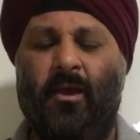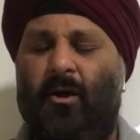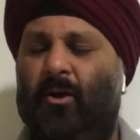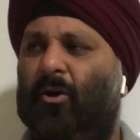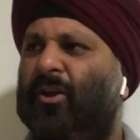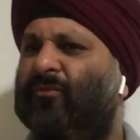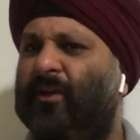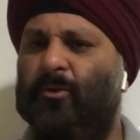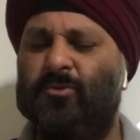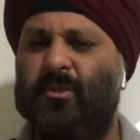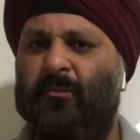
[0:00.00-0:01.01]
Oh, if I
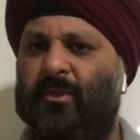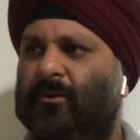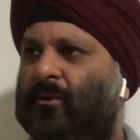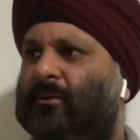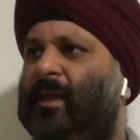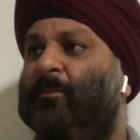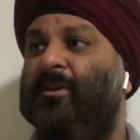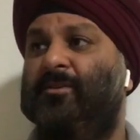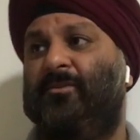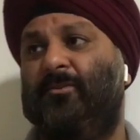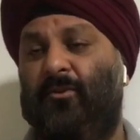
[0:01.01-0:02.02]
do something wrong, that
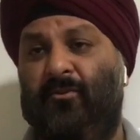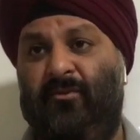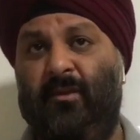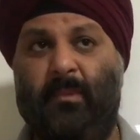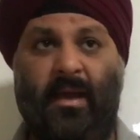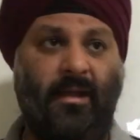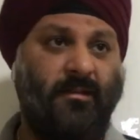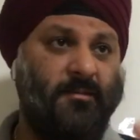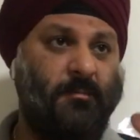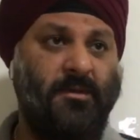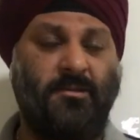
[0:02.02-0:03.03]
person is going to feel bad,
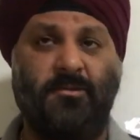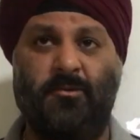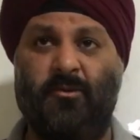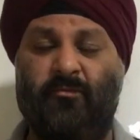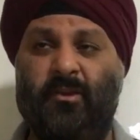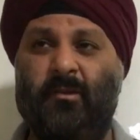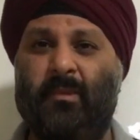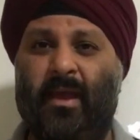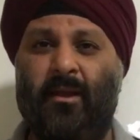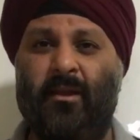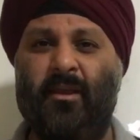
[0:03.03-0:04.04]
this person is going to feel
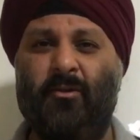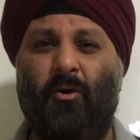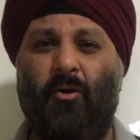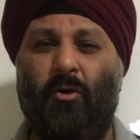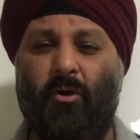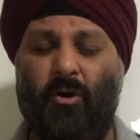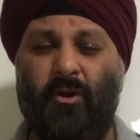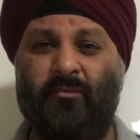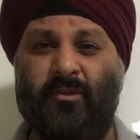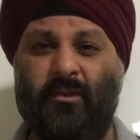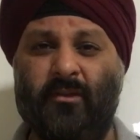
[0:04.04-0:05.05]
bad. In all
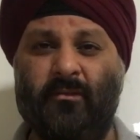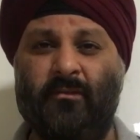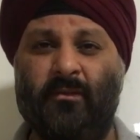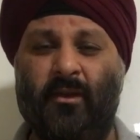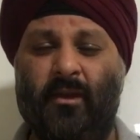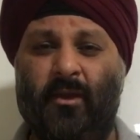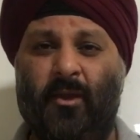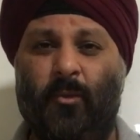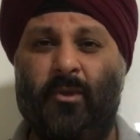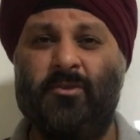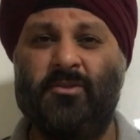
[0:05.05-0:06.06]
of this,
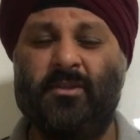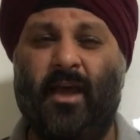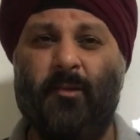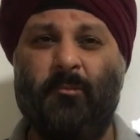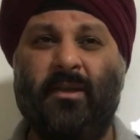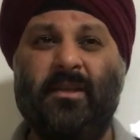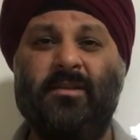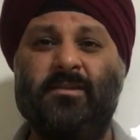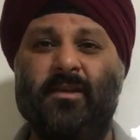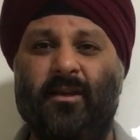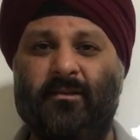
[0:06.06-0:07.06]
when you start
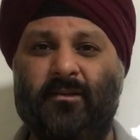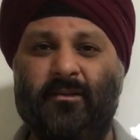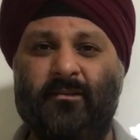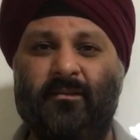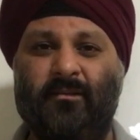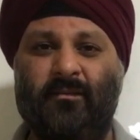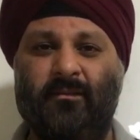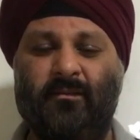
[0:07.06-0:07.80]
pleasing others,